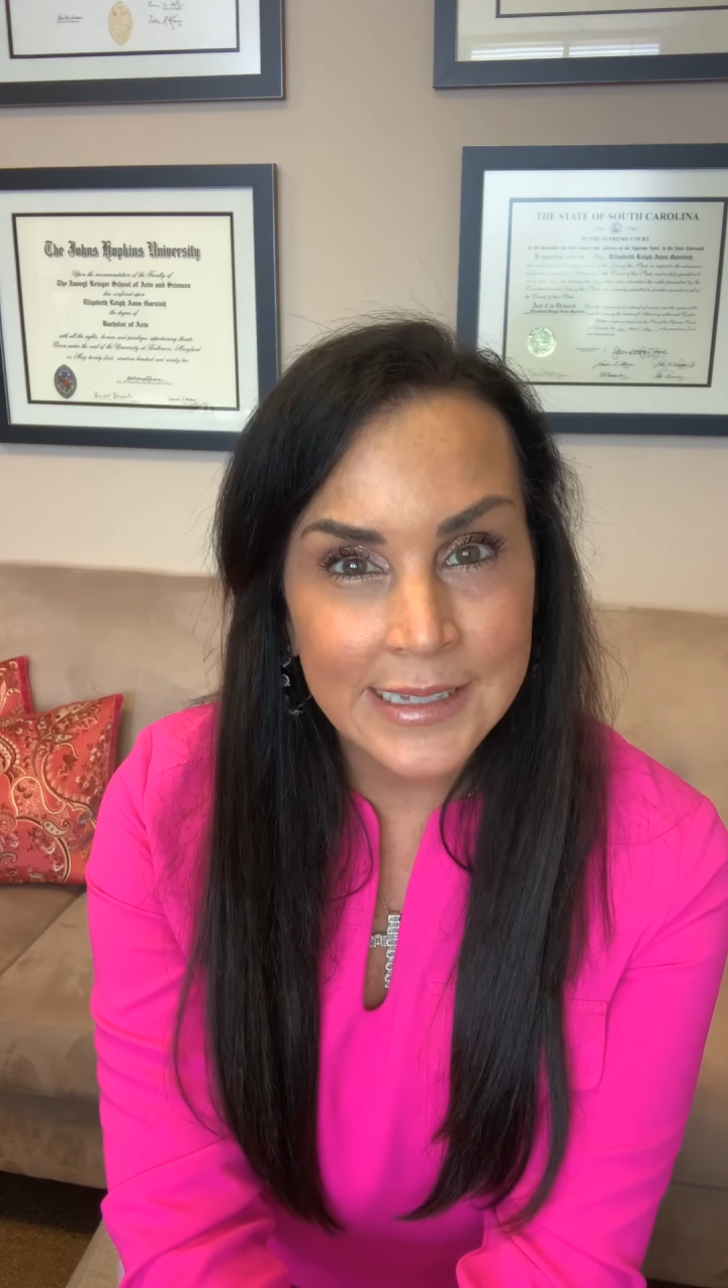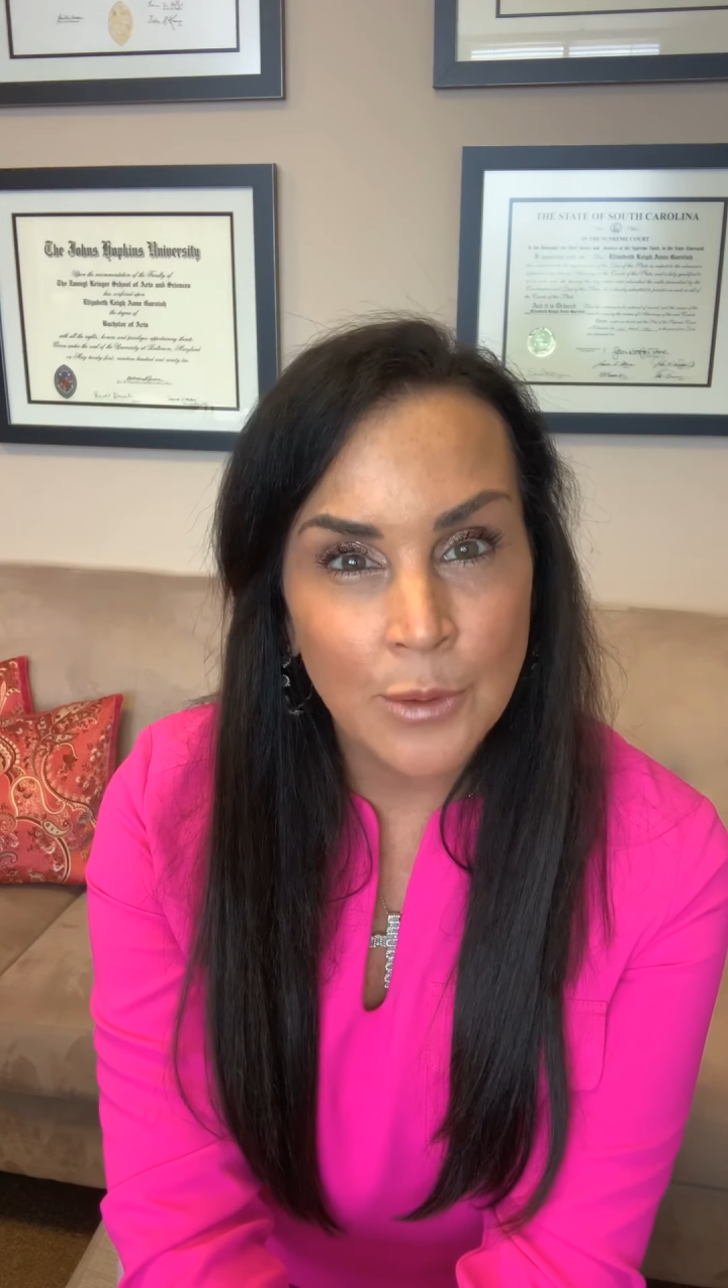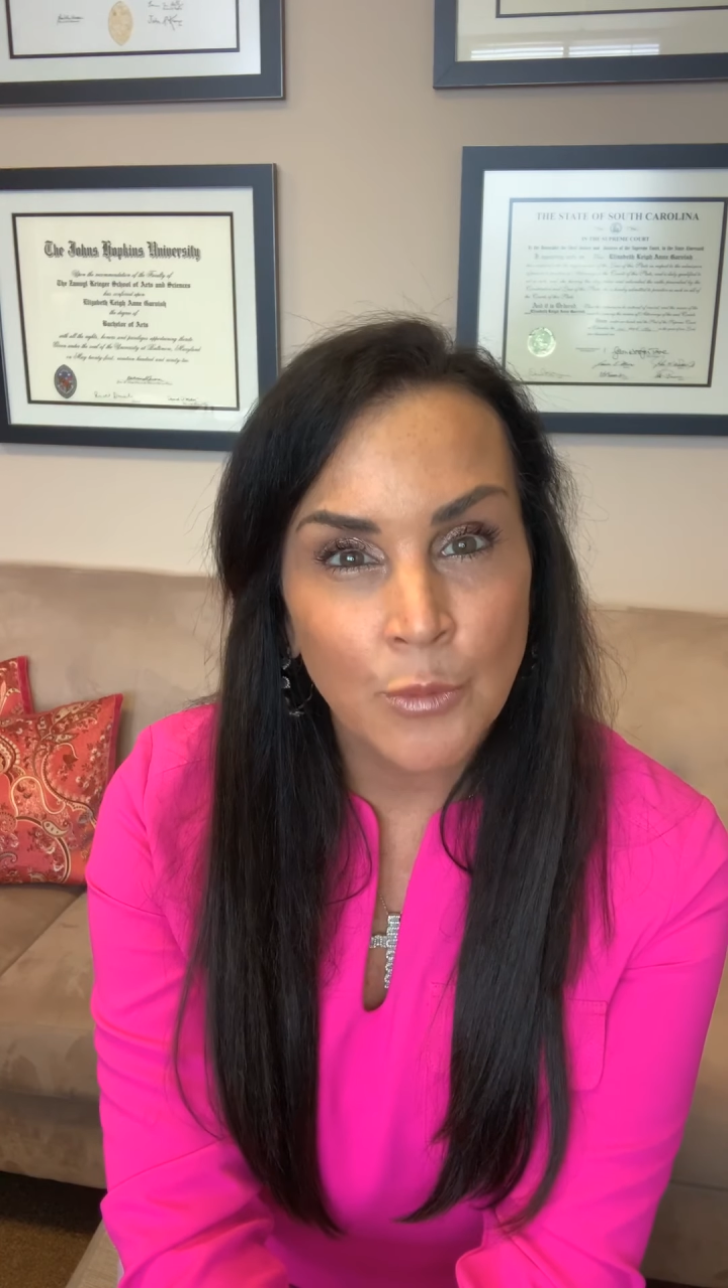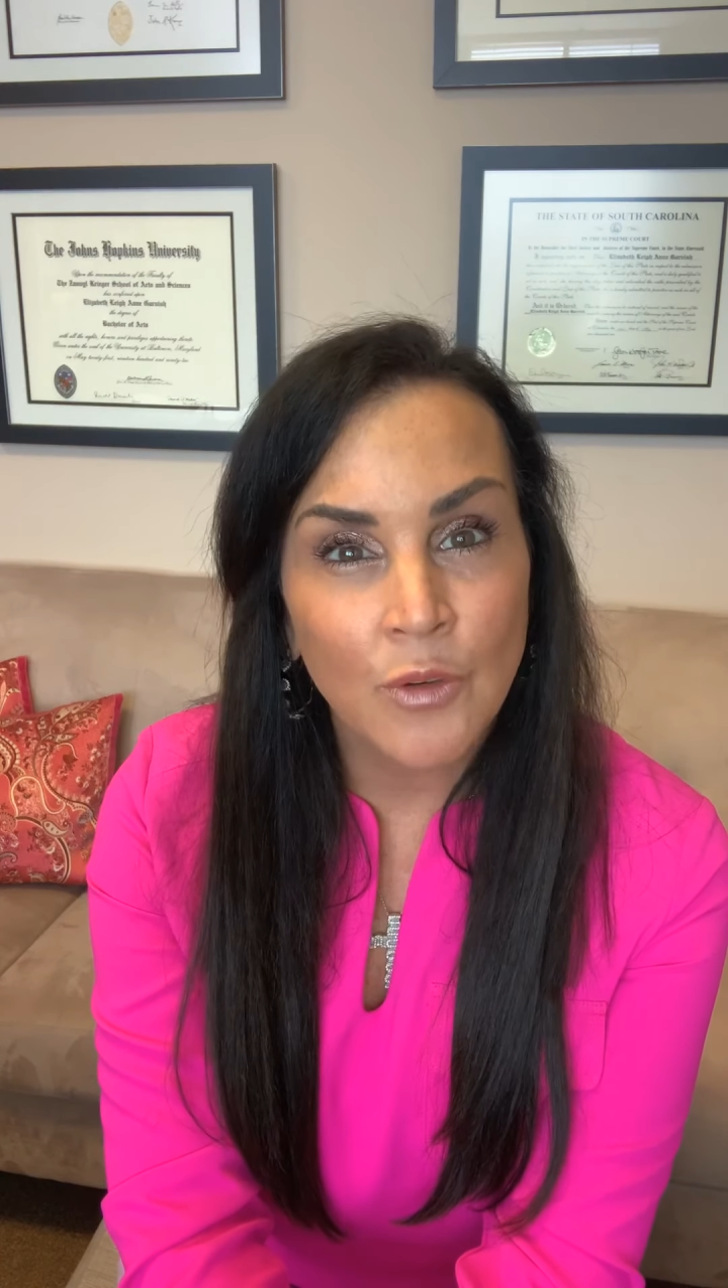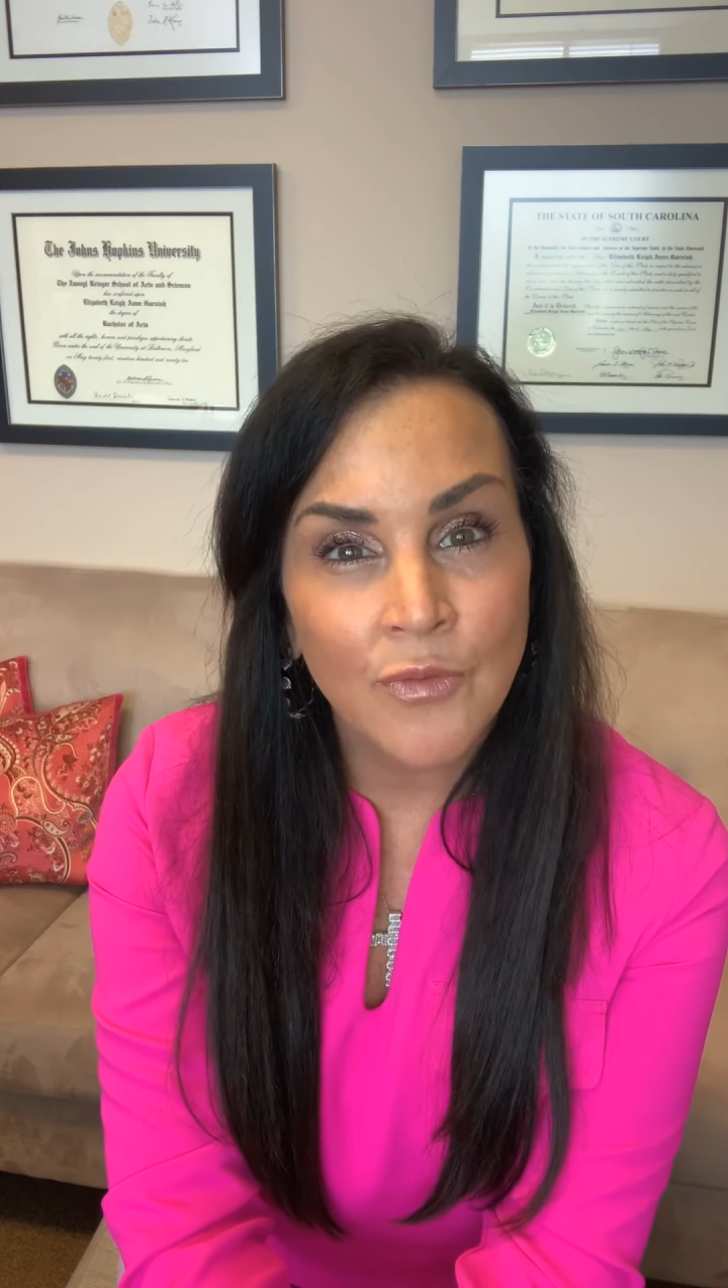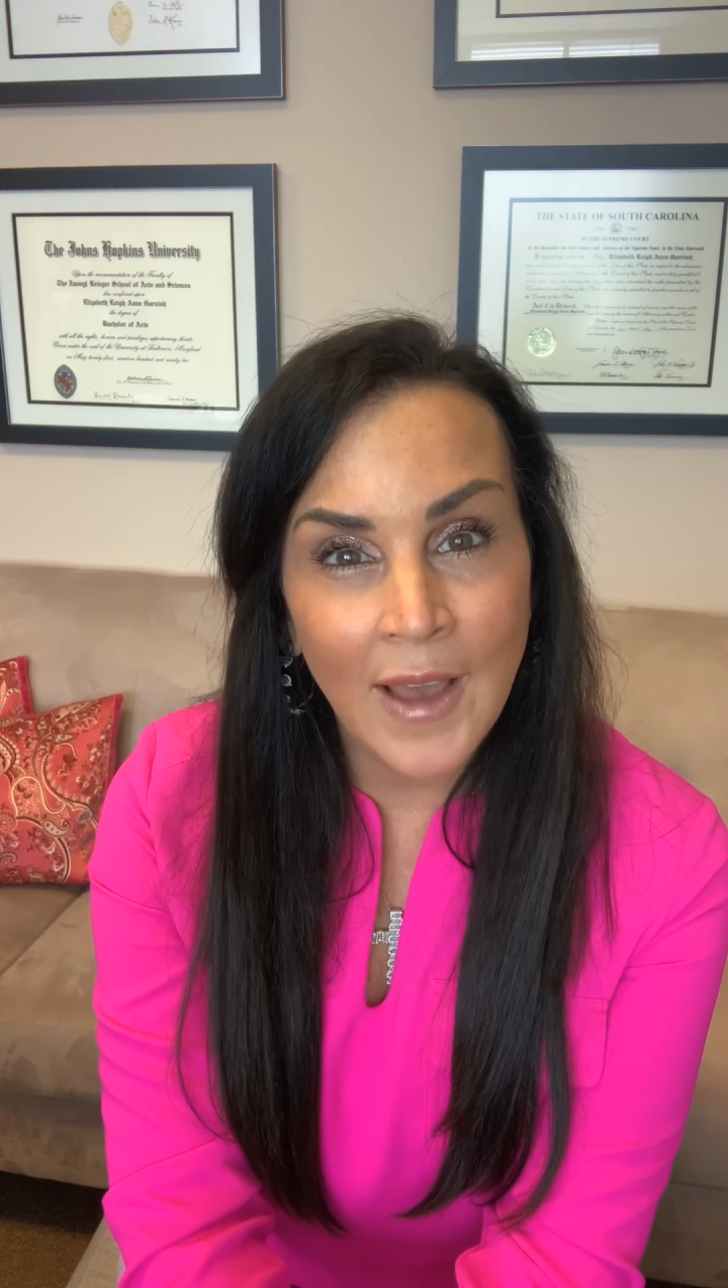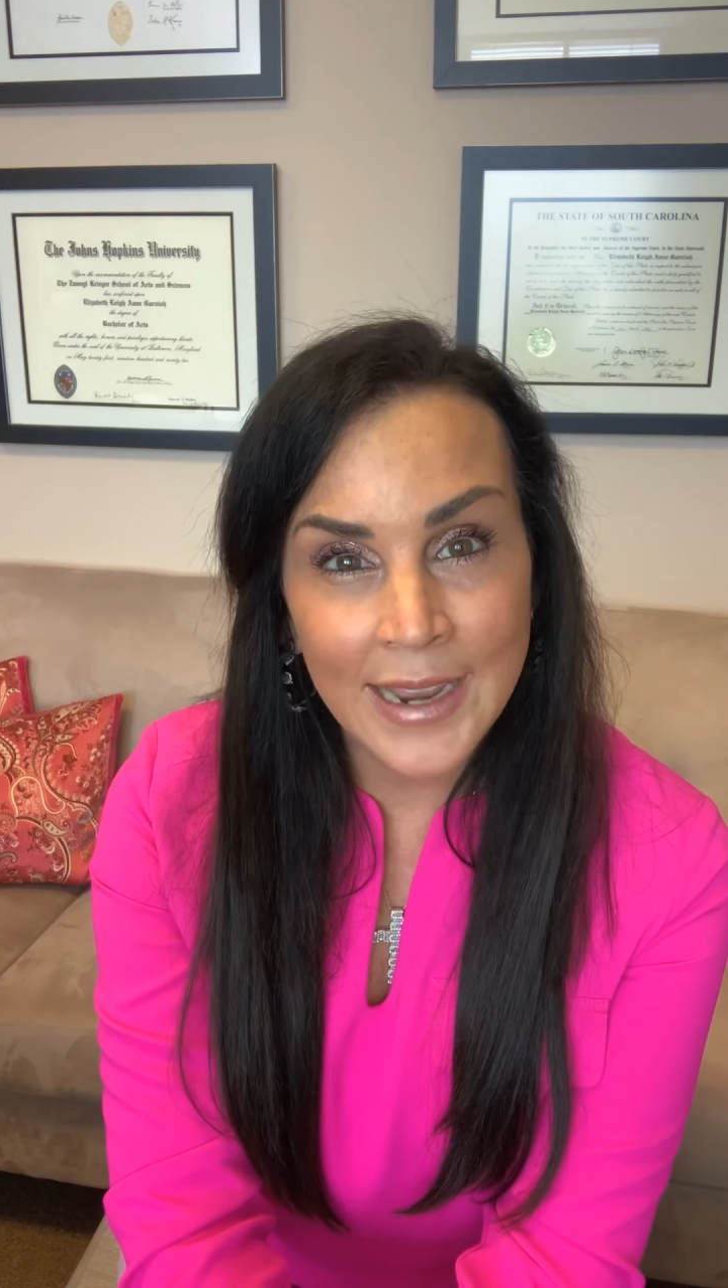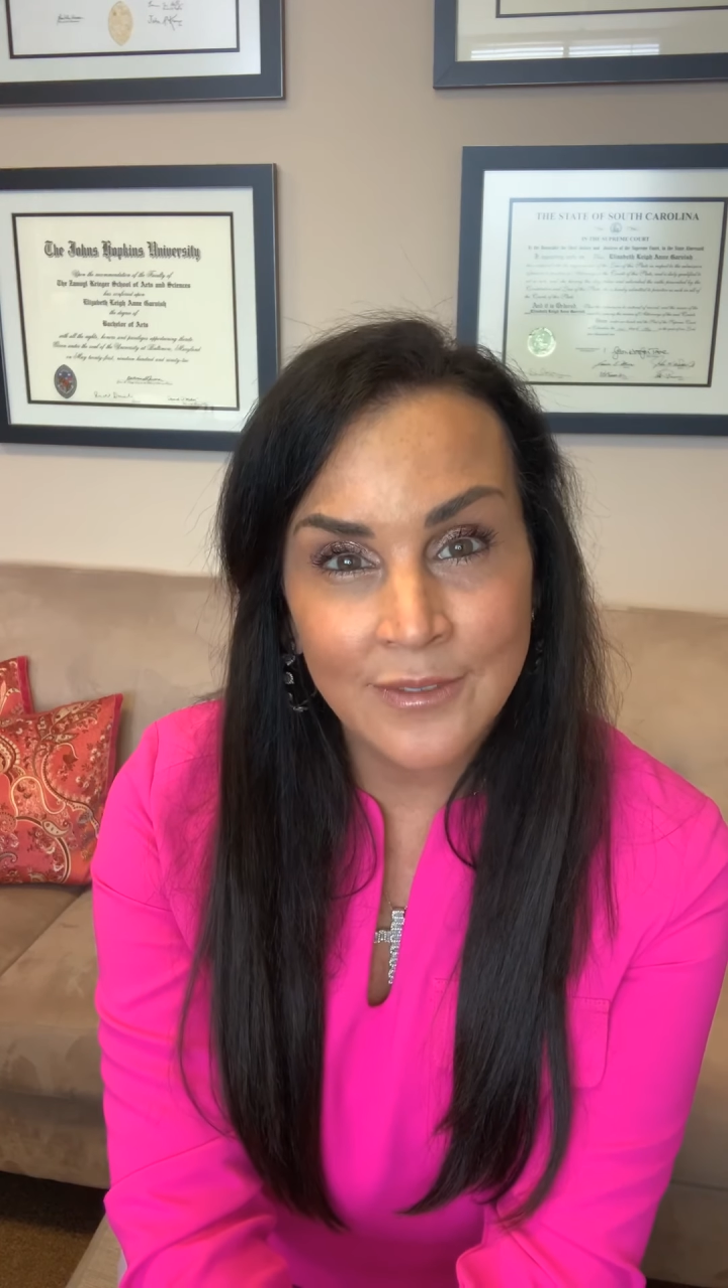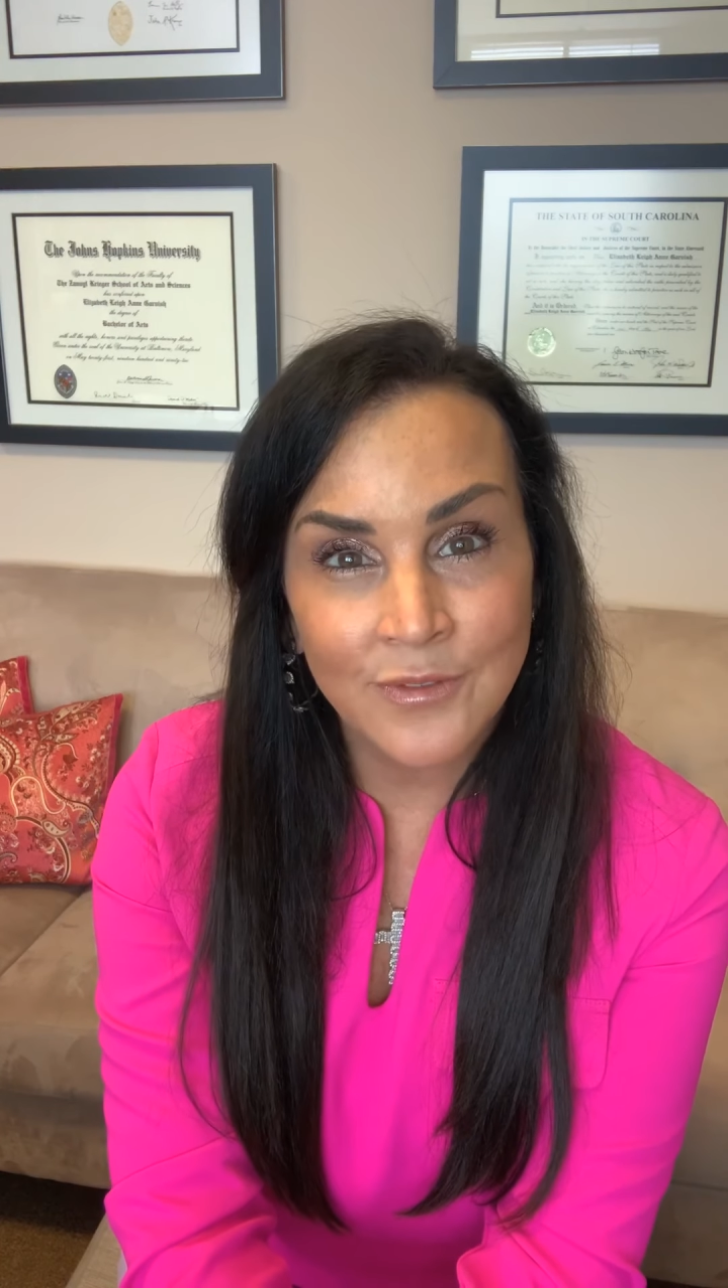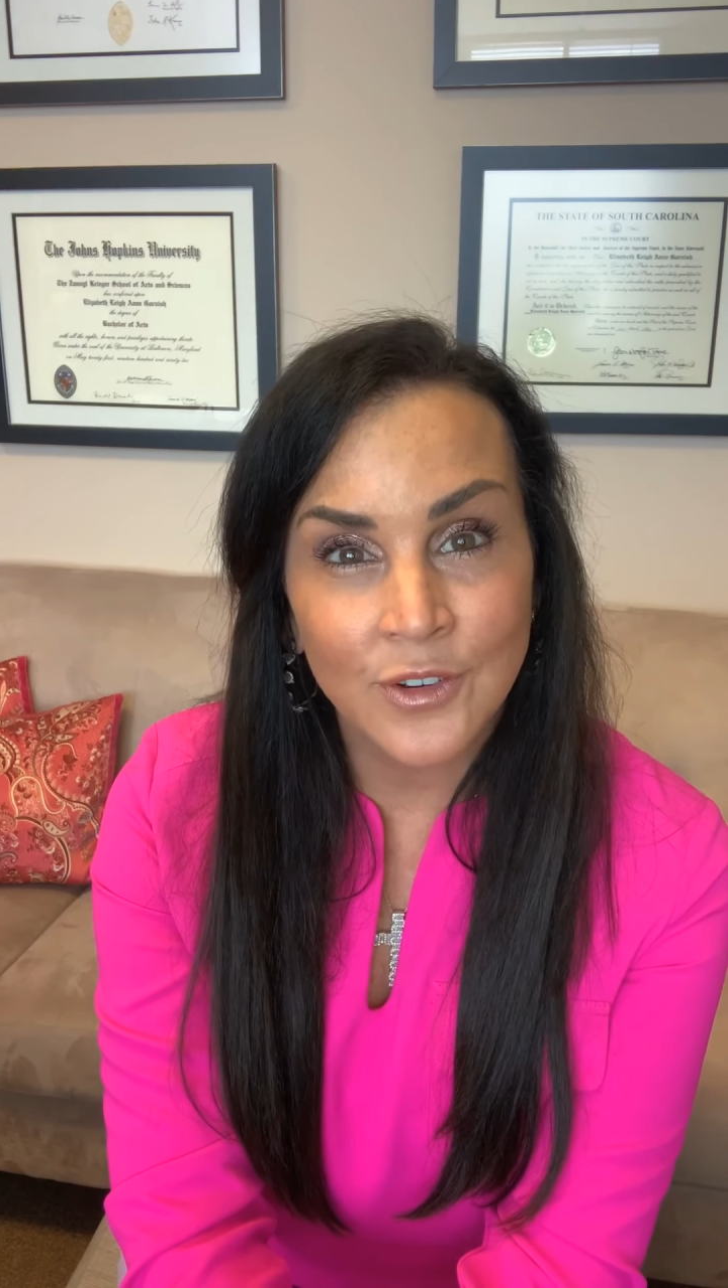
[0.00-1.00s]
and will fight for